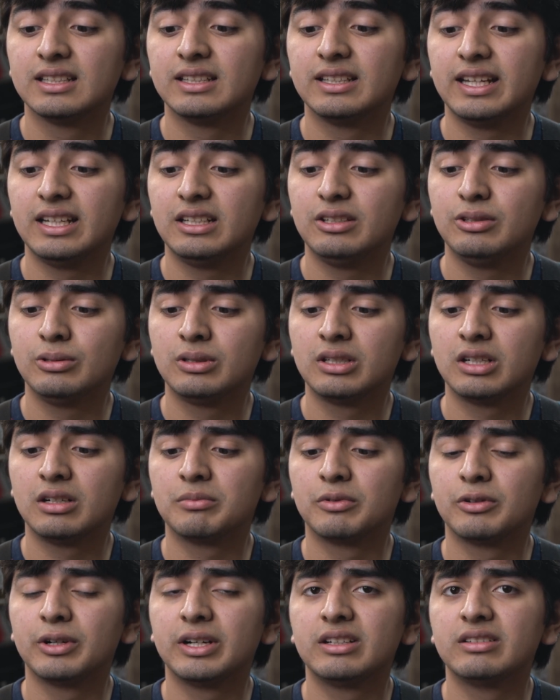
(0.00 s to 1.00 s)
They do
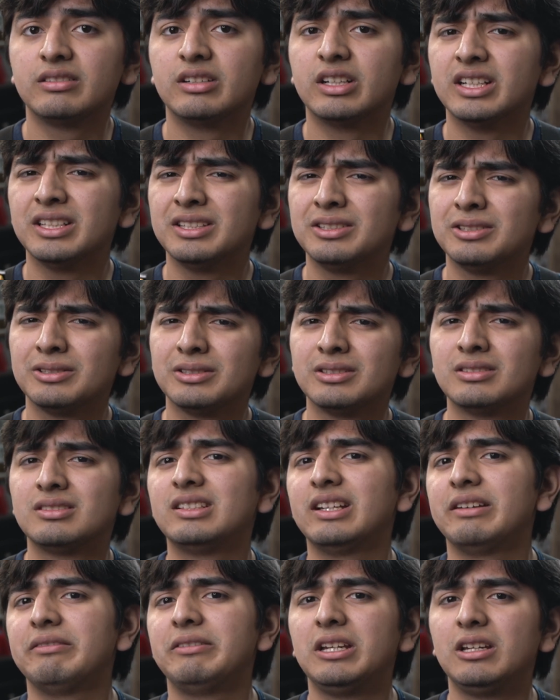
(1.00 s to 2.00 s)
come around under
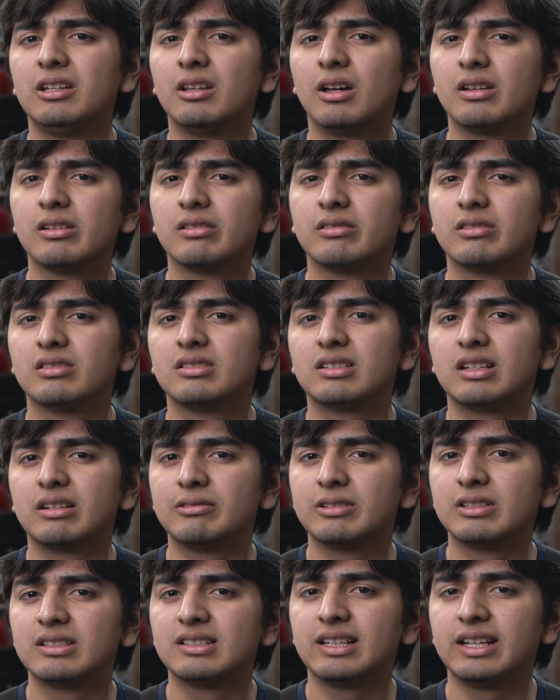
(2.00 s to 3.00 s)
$70, I
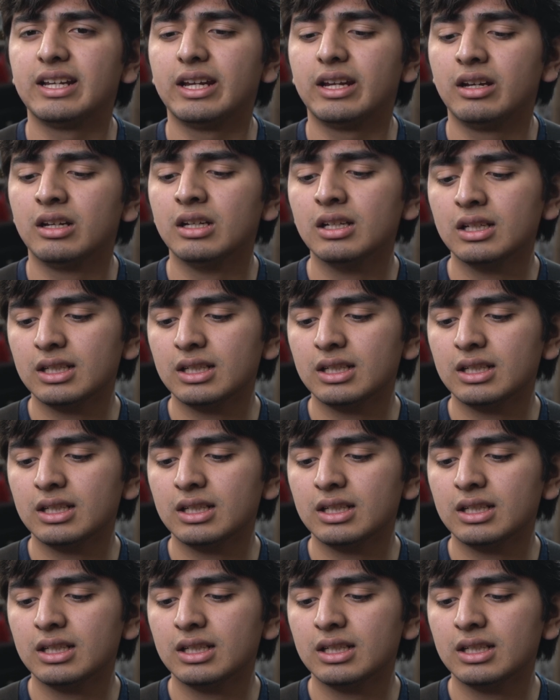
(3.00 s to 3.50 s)
want to say.